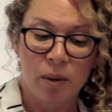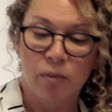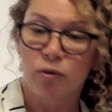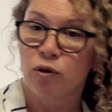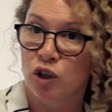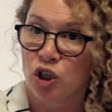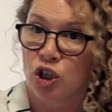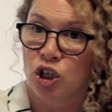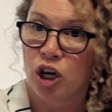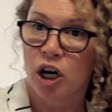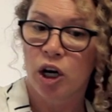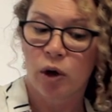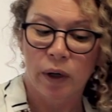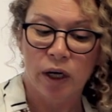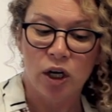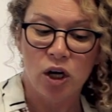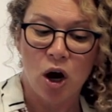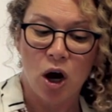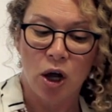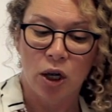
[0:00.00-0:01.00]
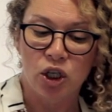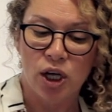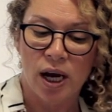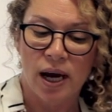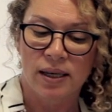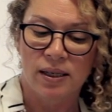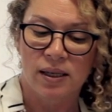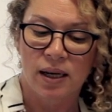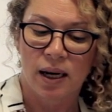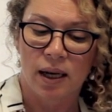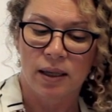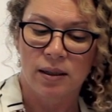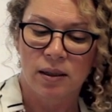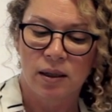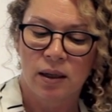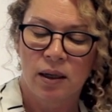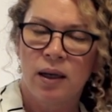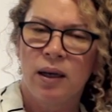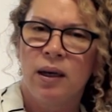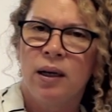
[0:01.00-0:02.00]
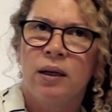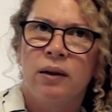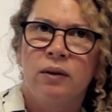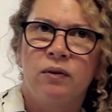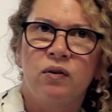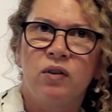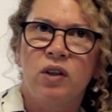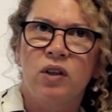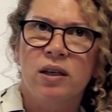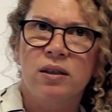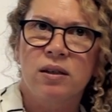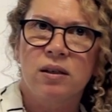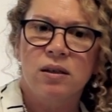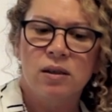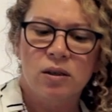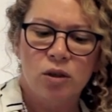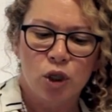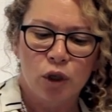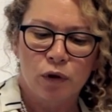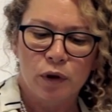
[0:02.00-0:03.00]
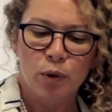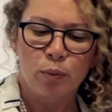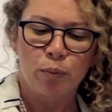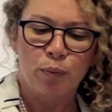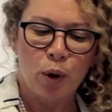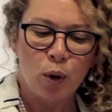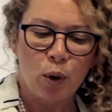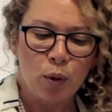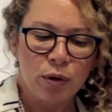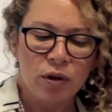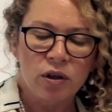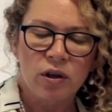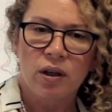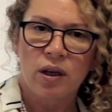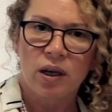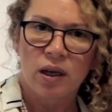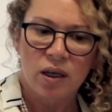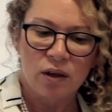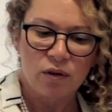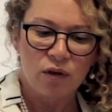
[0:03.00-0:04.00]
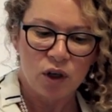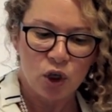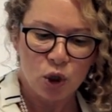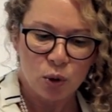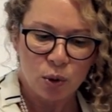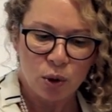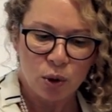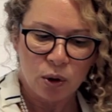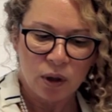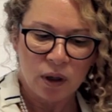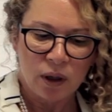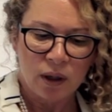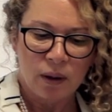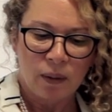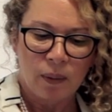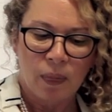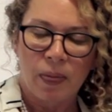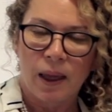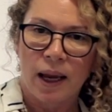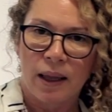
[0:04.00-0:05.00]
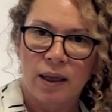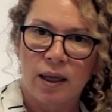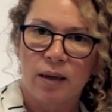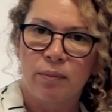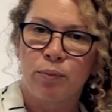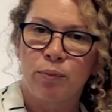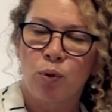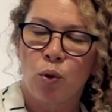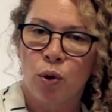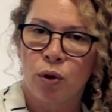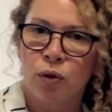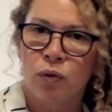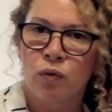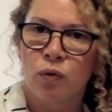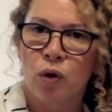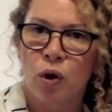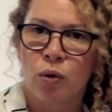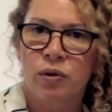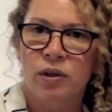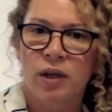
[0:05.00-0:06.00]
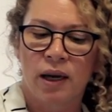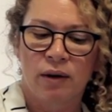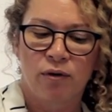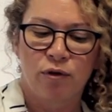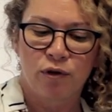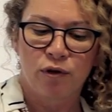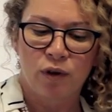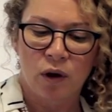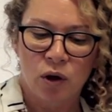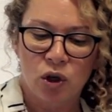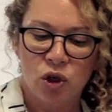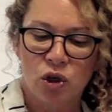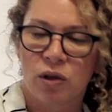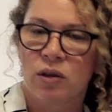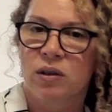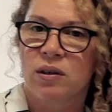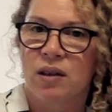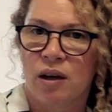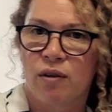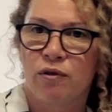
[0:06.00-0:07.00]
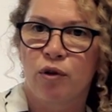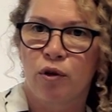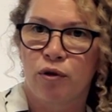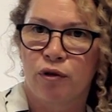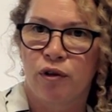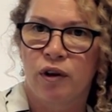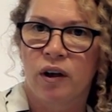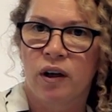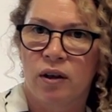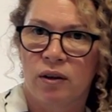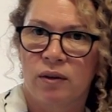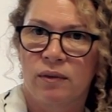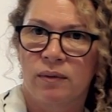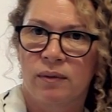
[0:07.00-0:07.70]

for sharing knowledge assets does a disservice both to the individual and the important roles and functions they fulfill.